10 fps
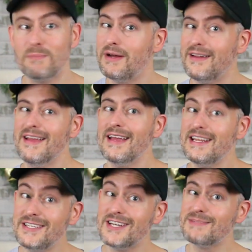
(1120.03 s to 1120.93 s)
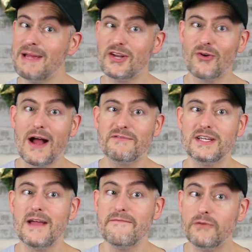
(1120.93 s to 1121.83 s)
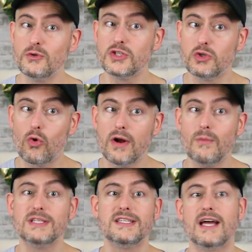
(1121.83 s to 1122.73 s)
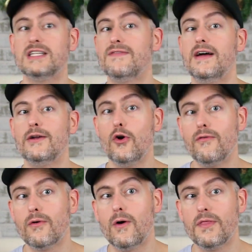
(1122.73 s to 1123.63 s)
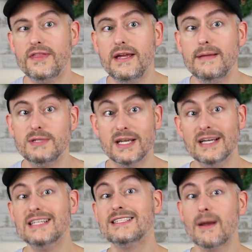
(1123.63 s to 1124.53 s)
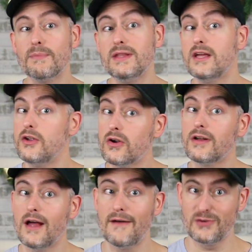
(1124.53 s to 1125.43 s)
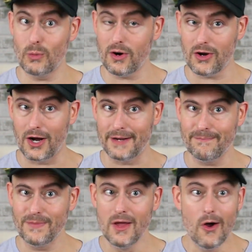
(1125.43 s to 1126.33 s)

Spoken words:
but it does make crafting a full story with satisfying overall themes something that you're going to have to work on.